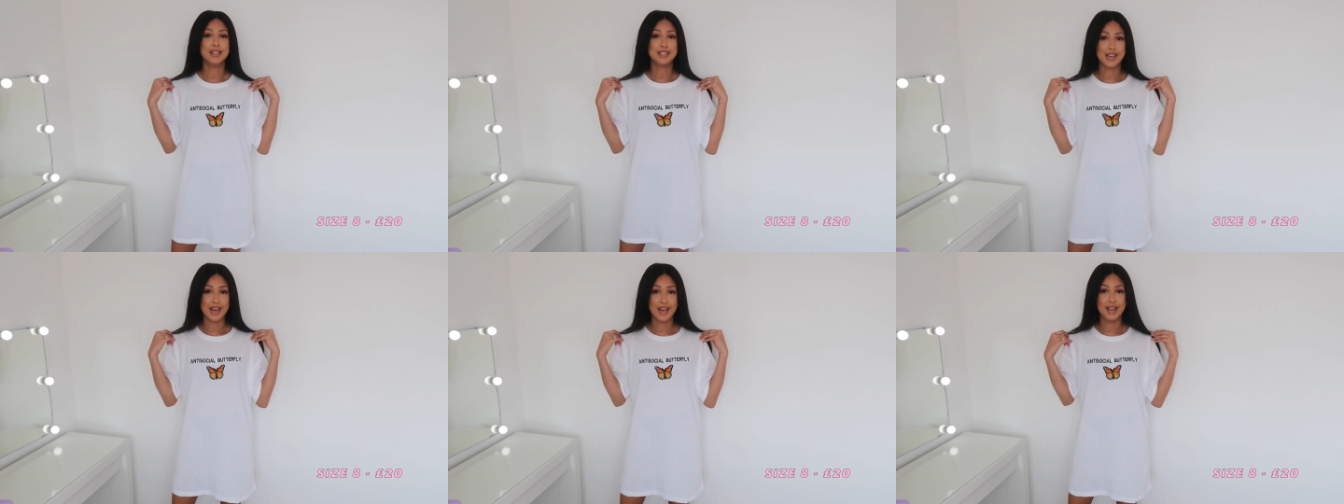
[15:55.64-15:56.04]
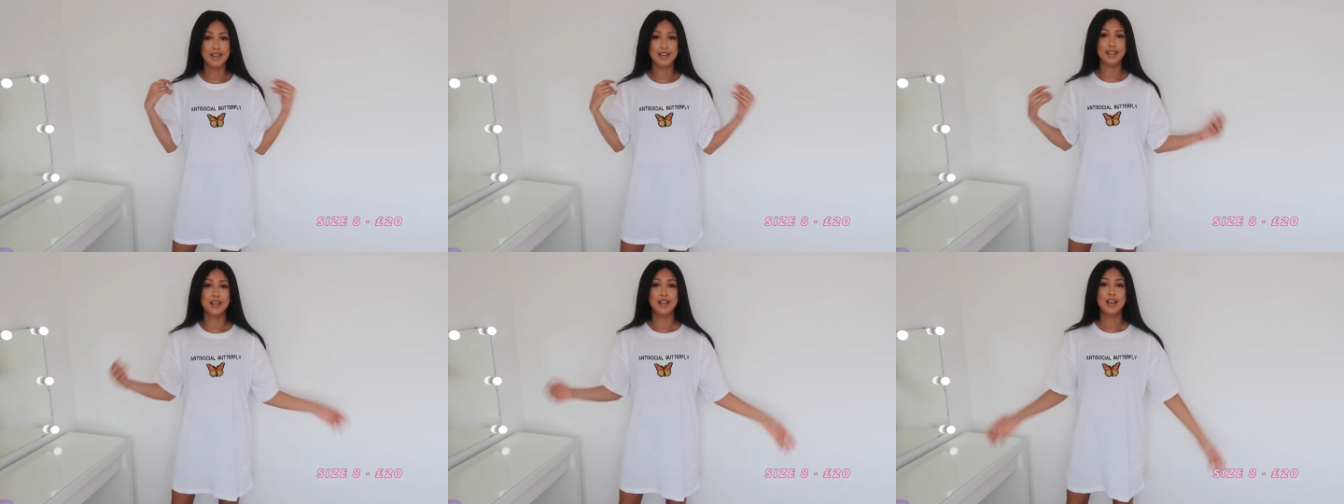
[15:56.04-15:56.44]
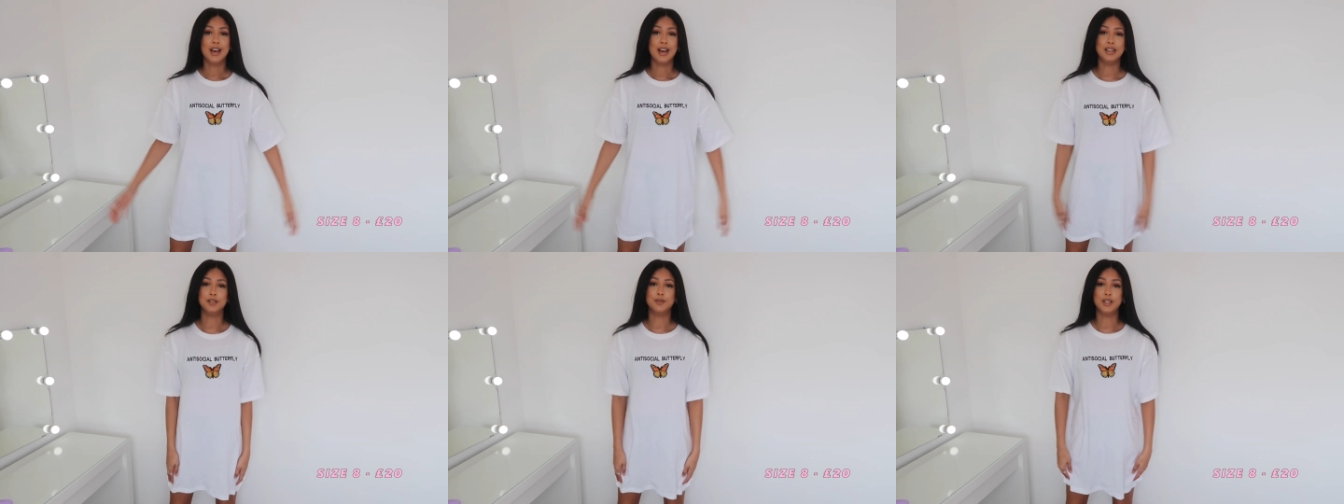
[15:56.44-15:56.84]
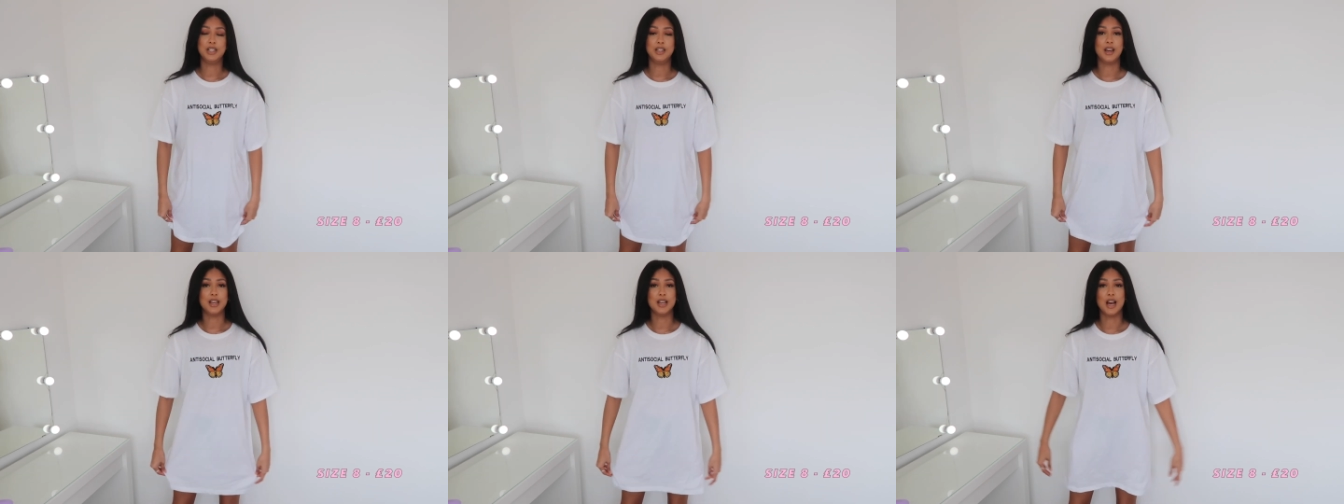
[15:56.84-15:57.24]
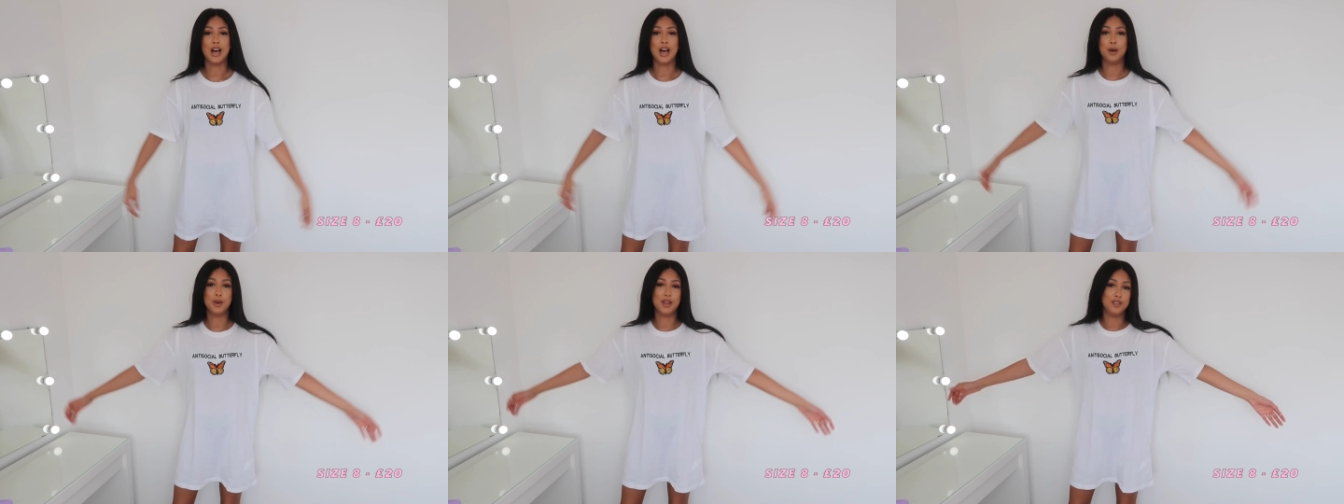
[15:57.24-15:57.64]
10 and I really like
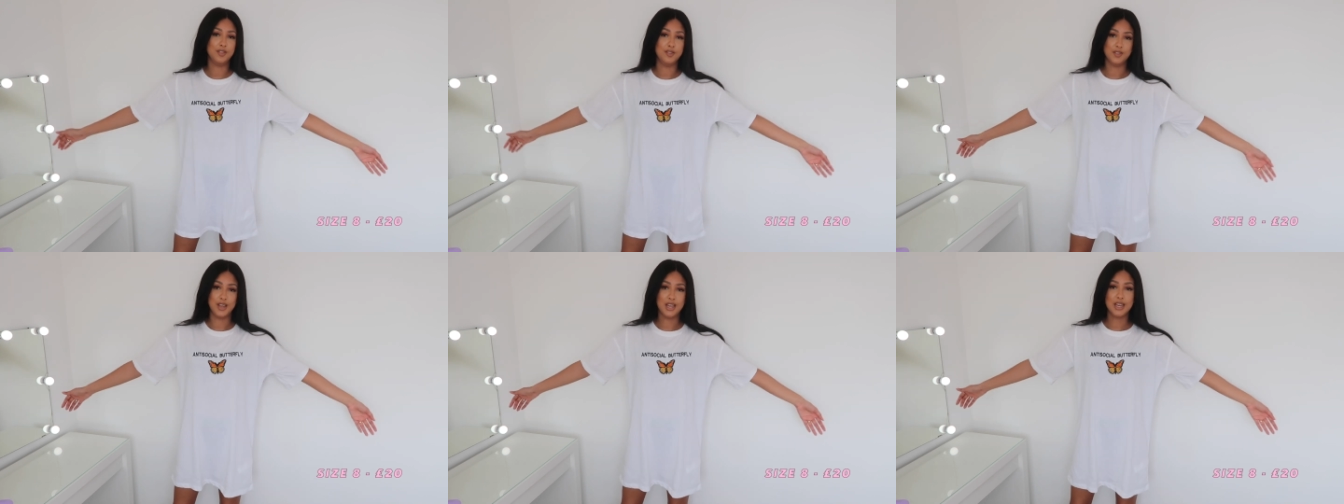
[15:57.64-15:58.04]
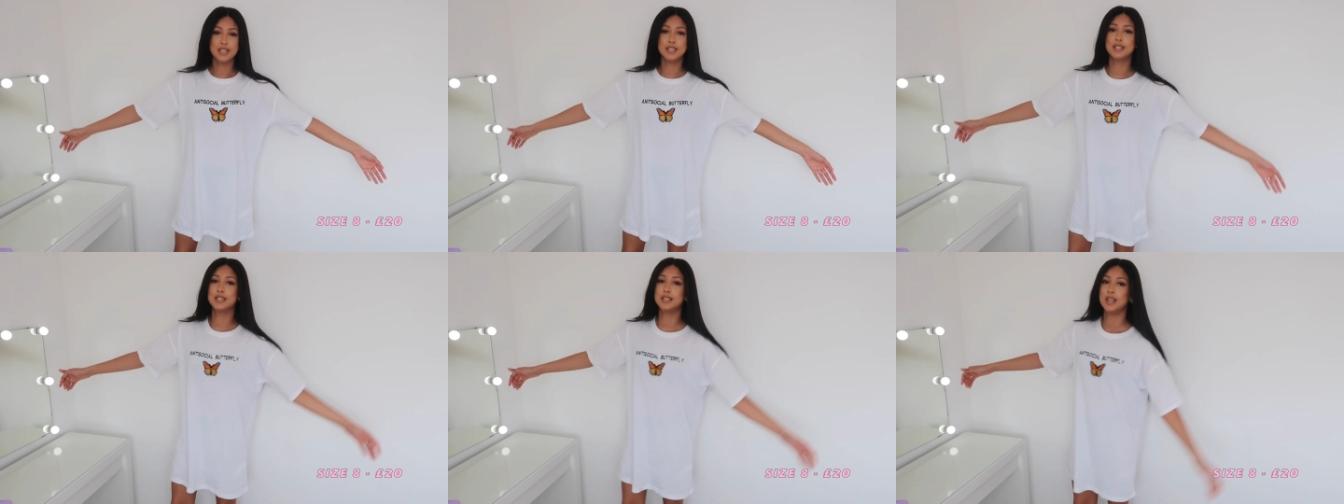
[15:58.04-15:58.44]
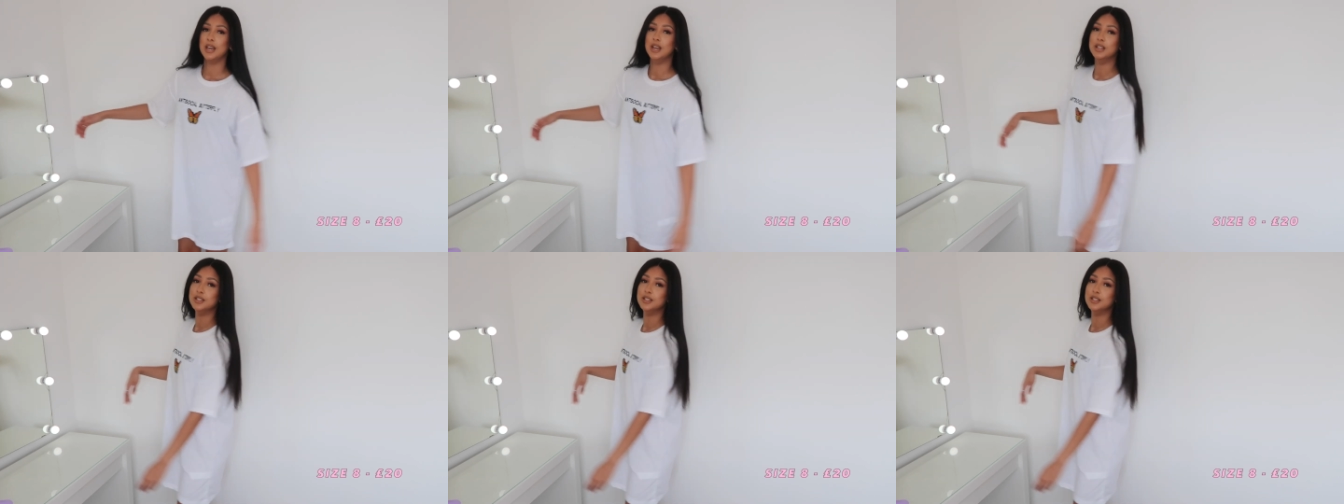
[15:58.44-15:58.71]
how it fits